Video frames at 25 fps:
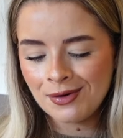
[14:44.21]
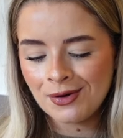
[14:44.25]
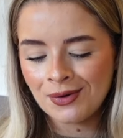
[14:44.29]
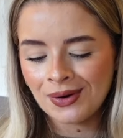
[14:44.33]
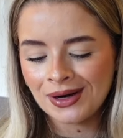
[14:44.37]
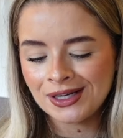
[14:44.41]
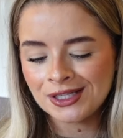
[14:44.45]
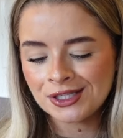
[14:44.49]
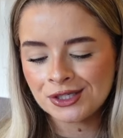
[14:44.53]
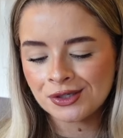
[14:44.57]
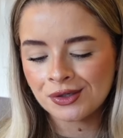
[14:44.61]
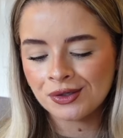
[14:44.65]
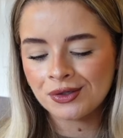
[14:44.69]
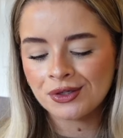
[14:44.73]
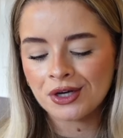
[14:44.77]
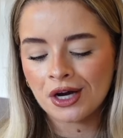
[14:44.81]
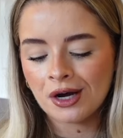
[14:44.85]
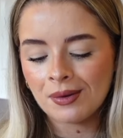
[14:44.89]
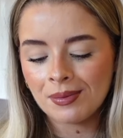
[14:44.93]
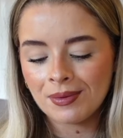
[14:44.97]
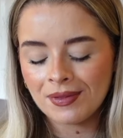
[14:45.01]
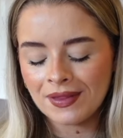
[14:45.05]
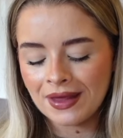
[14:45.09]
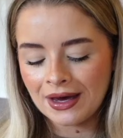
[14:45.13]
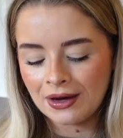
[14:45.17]
quite screwed
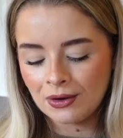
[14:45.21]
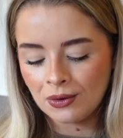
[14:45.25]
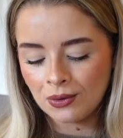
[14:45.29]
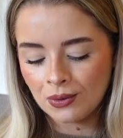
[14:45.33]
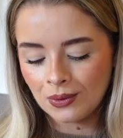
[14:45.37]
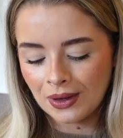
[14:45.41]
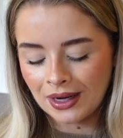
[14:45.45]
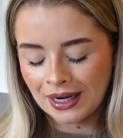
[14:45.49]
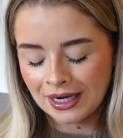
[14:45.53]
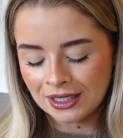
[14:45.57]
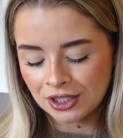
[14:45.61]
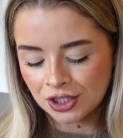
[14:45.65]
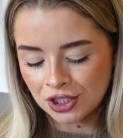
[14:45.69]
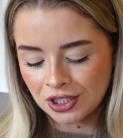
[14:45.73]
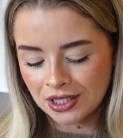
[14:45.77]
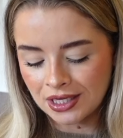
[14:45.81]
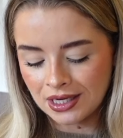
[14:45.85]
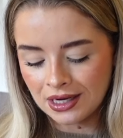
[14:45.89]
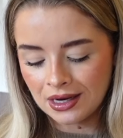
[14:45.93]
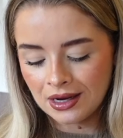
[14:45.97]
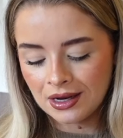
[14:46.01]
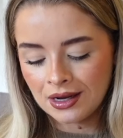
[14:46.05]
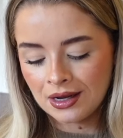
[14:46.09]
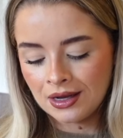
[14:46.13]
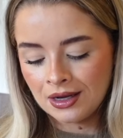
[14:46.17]
up, and they're all
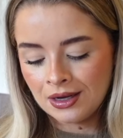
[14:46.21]
actually